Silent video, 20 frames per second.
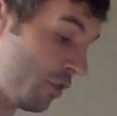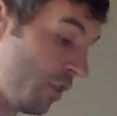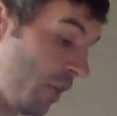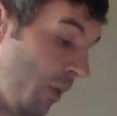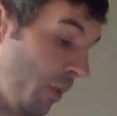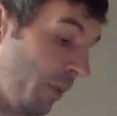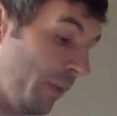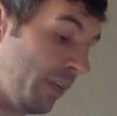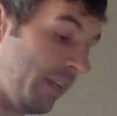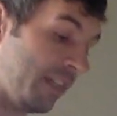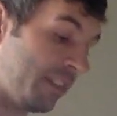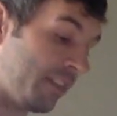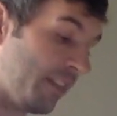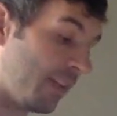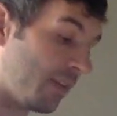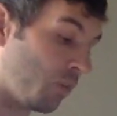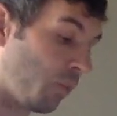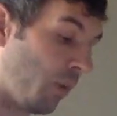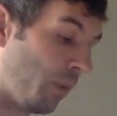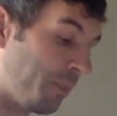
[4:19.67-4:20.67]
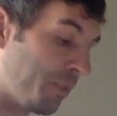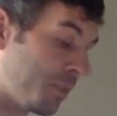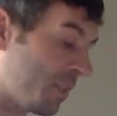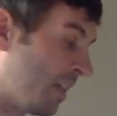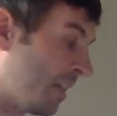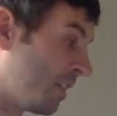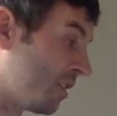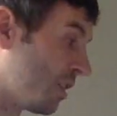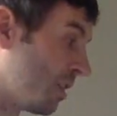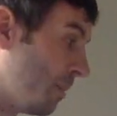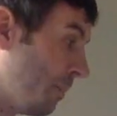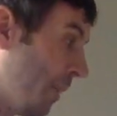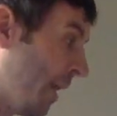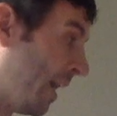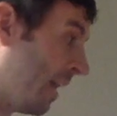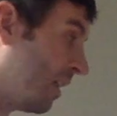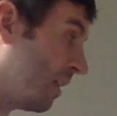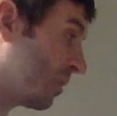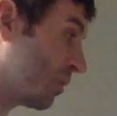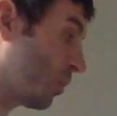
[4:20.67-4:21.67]
so it says what percentage of the
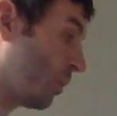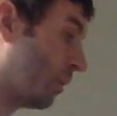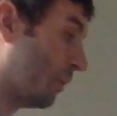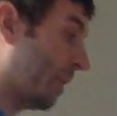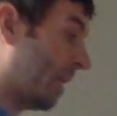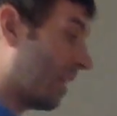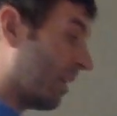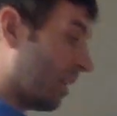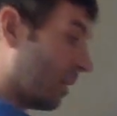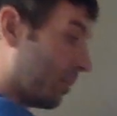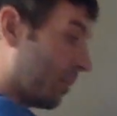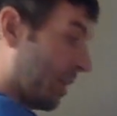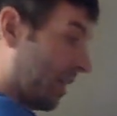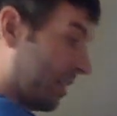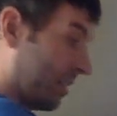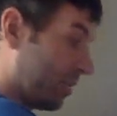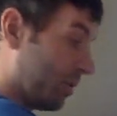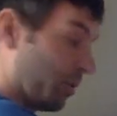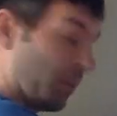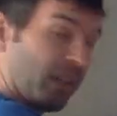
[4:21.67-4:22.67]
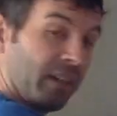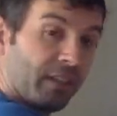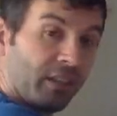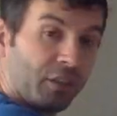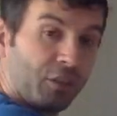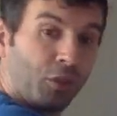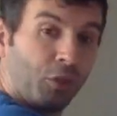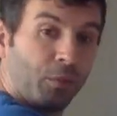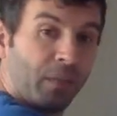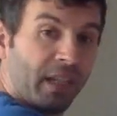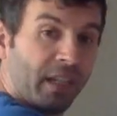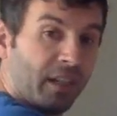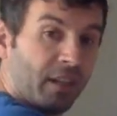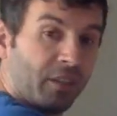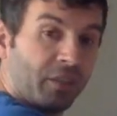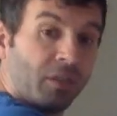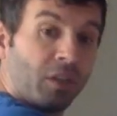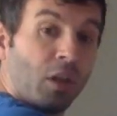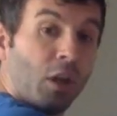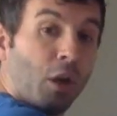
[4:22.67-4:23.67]
males will be colorblind. So here are the two
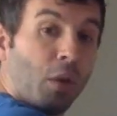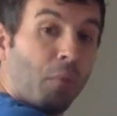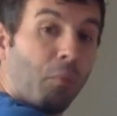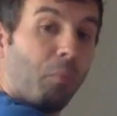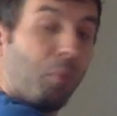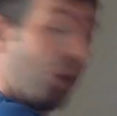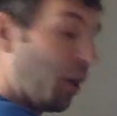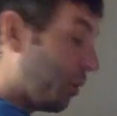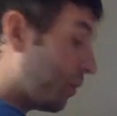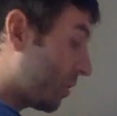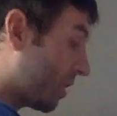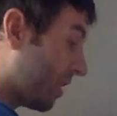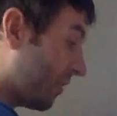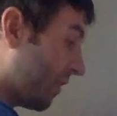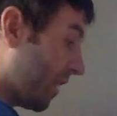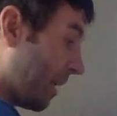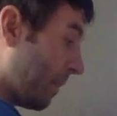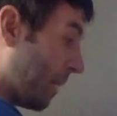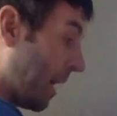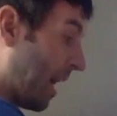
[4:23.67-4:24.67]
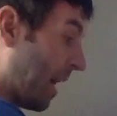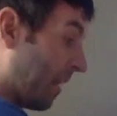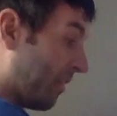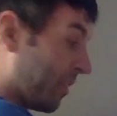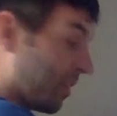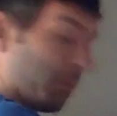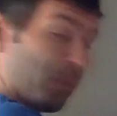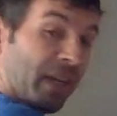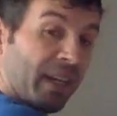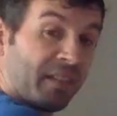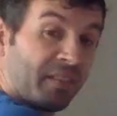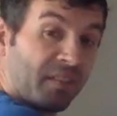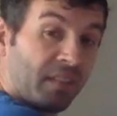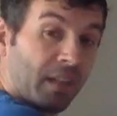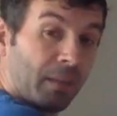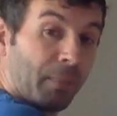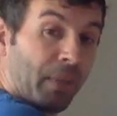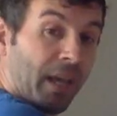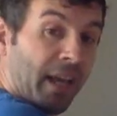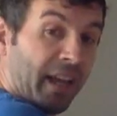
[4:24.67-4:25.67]
males. Both of them have the messed
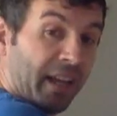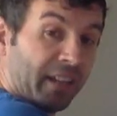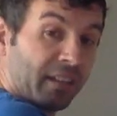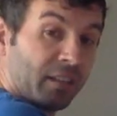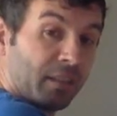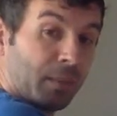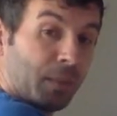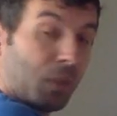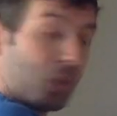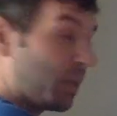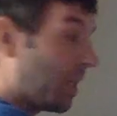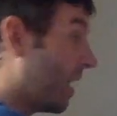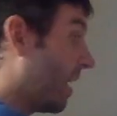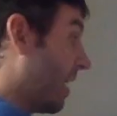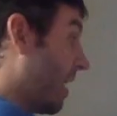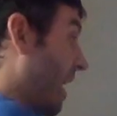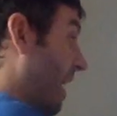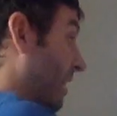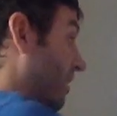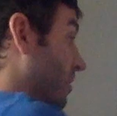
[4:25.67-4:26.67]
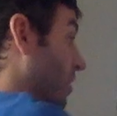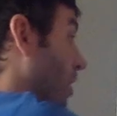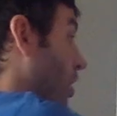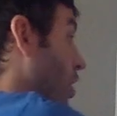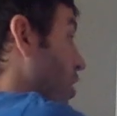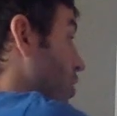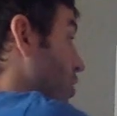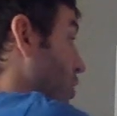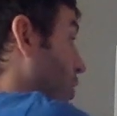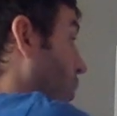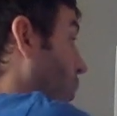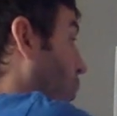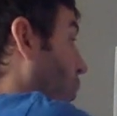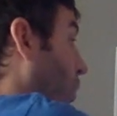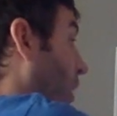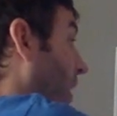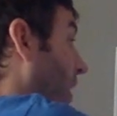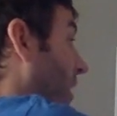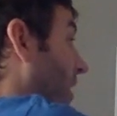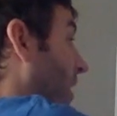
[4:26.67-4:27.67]
up X, the mutated X. So
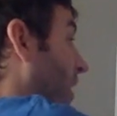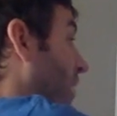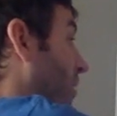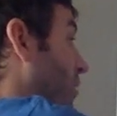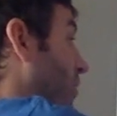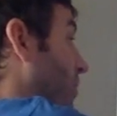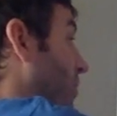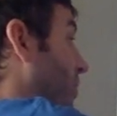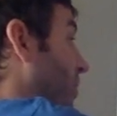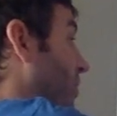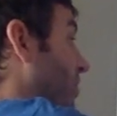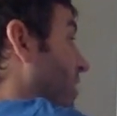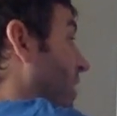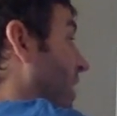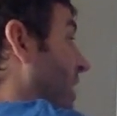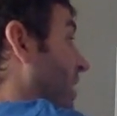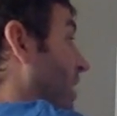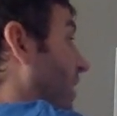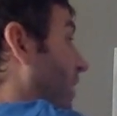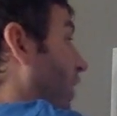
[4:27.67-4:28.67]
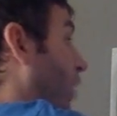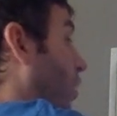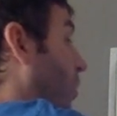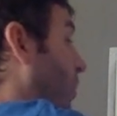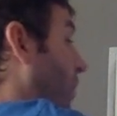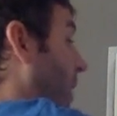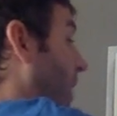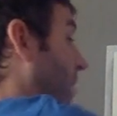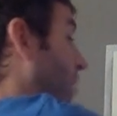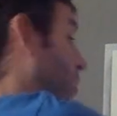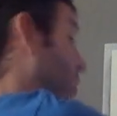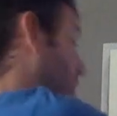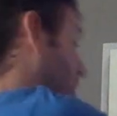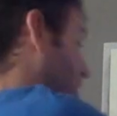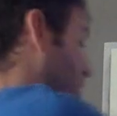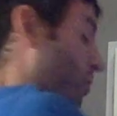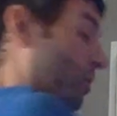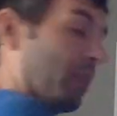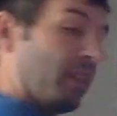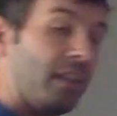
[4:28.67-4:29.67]
100% of all male
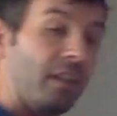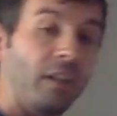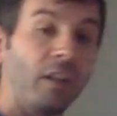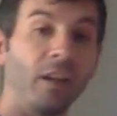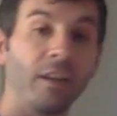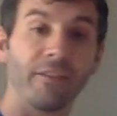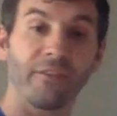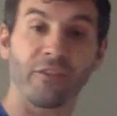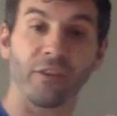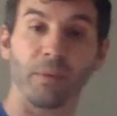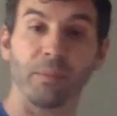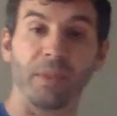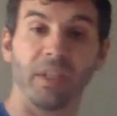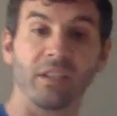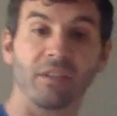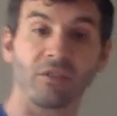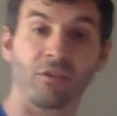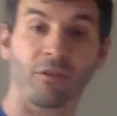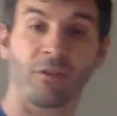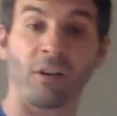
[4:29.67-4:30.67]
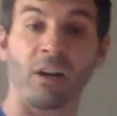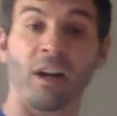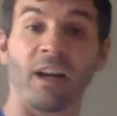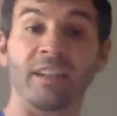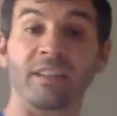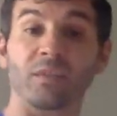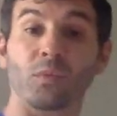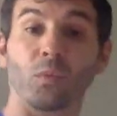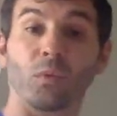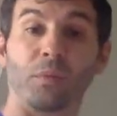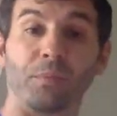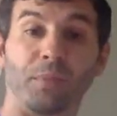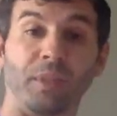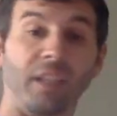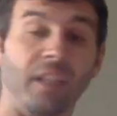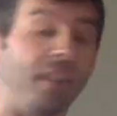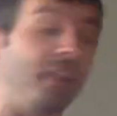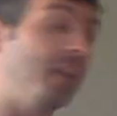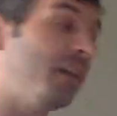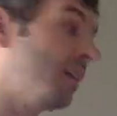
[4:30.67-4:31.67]
children from this cross would
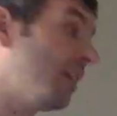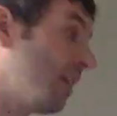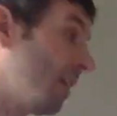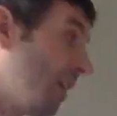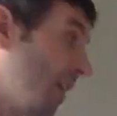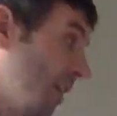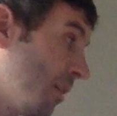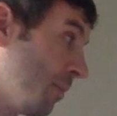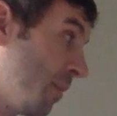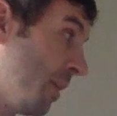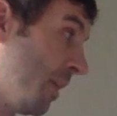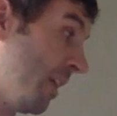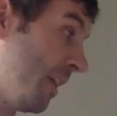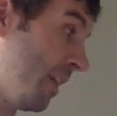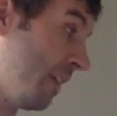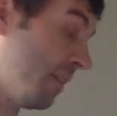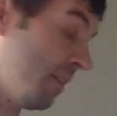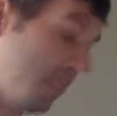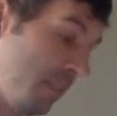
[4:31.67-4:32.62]
be colorblind.